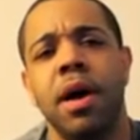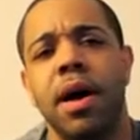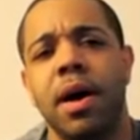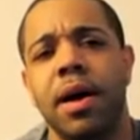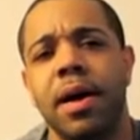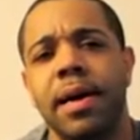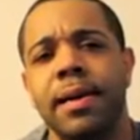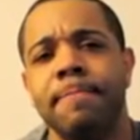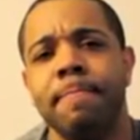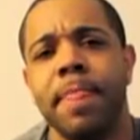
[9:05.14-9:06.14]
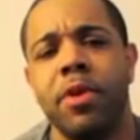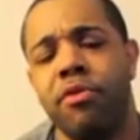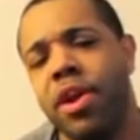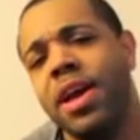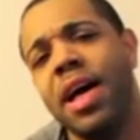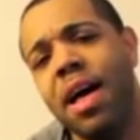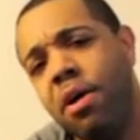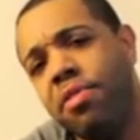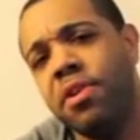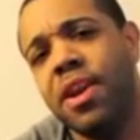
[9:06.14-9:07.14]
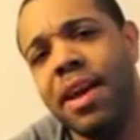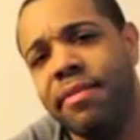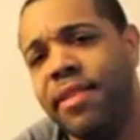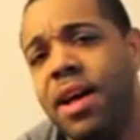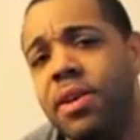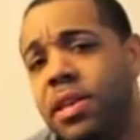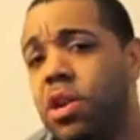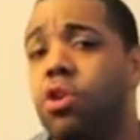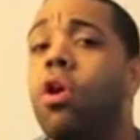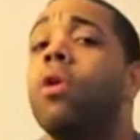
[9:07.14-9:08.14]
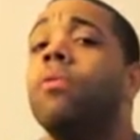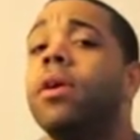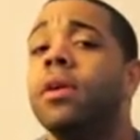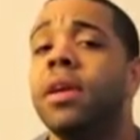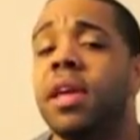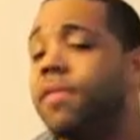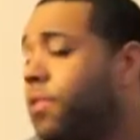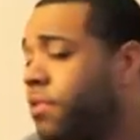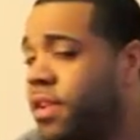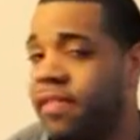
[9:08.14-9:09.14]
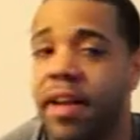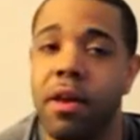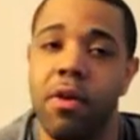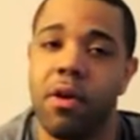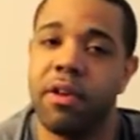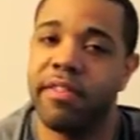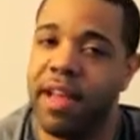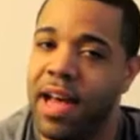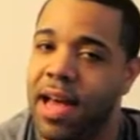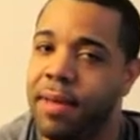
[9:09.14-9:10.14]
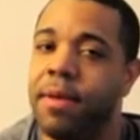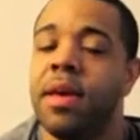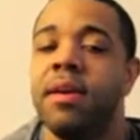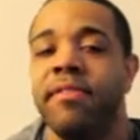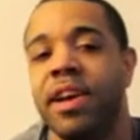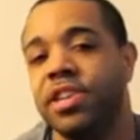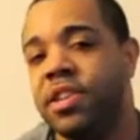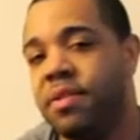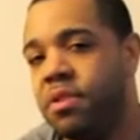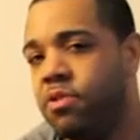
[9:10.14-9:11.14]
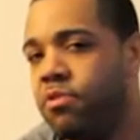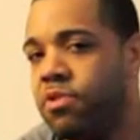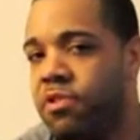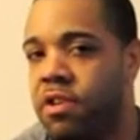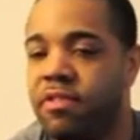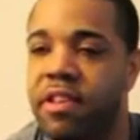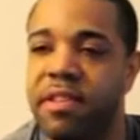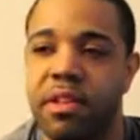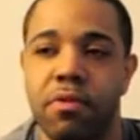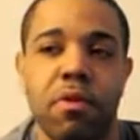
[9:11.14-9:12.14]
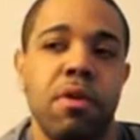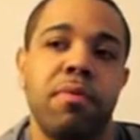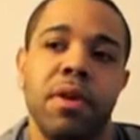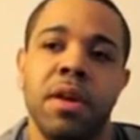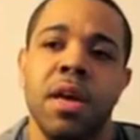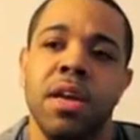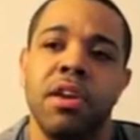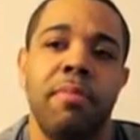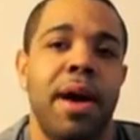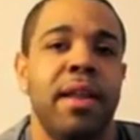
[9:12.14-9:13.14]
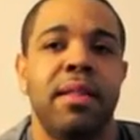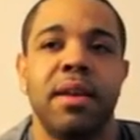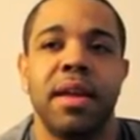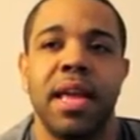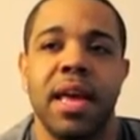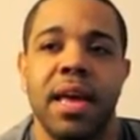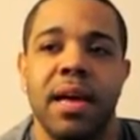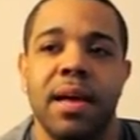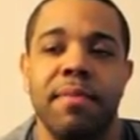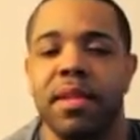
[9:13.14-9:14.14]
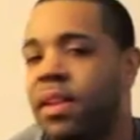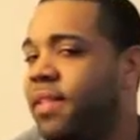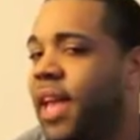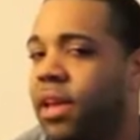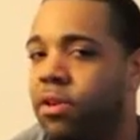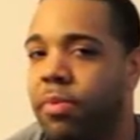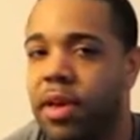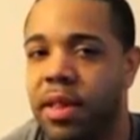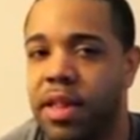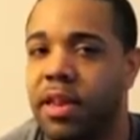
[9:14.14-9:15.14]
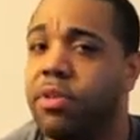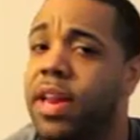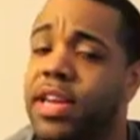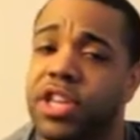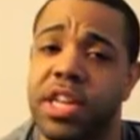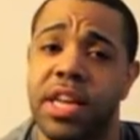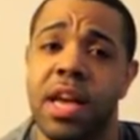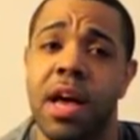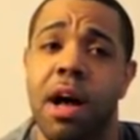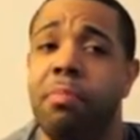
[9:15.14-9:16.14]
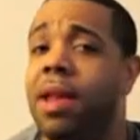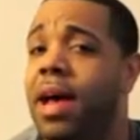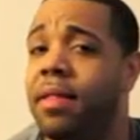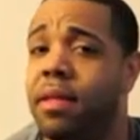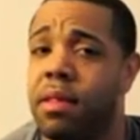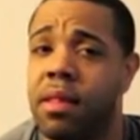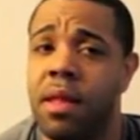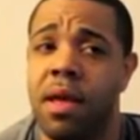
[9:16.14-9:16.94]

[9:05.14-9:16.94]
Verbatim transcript: uh, create a healthier lifestyle in the long run. Even though it's going to take a longer time to actually see those results in the long run your body's gonna get um, it's gonna thank you because then you can actually apply this